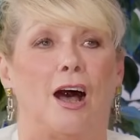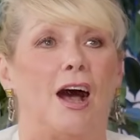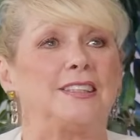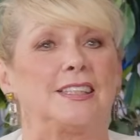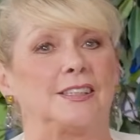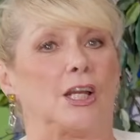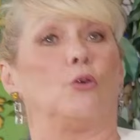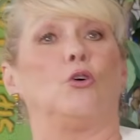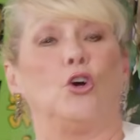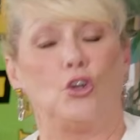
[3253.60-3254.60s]
I didn't
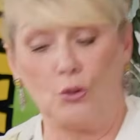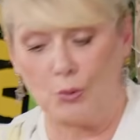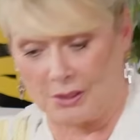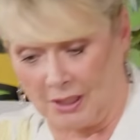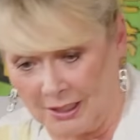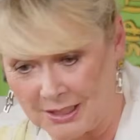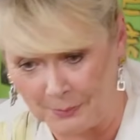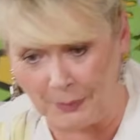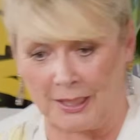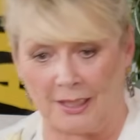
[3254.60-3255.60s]
know who was going
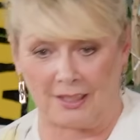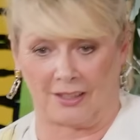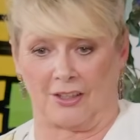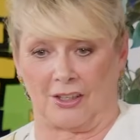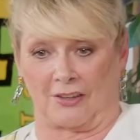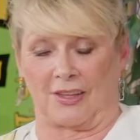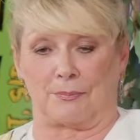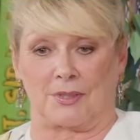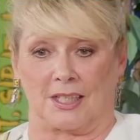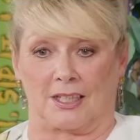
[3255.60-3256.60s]
to be oh. in
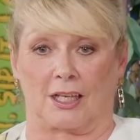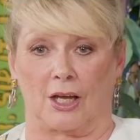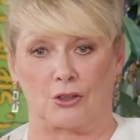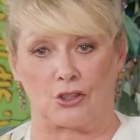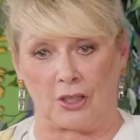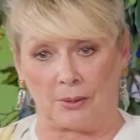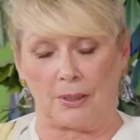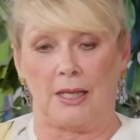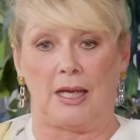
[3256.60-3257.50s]
that particular coach trip.